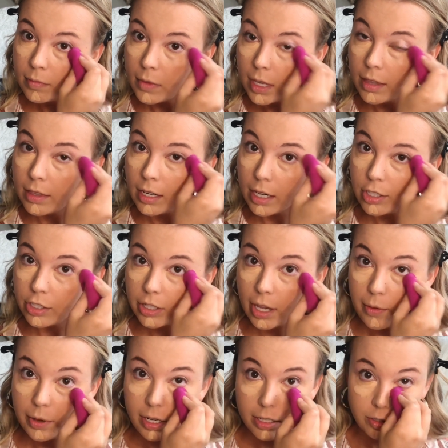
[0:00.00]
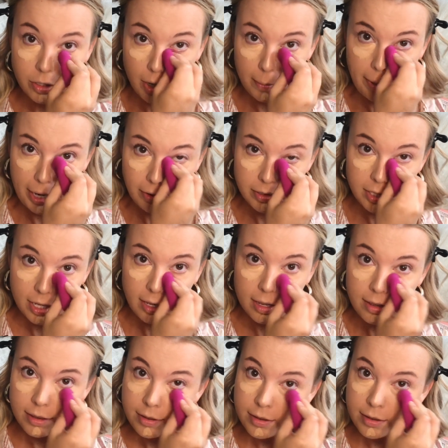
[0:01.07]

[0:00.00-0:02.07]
And then I just go in and start pouncing.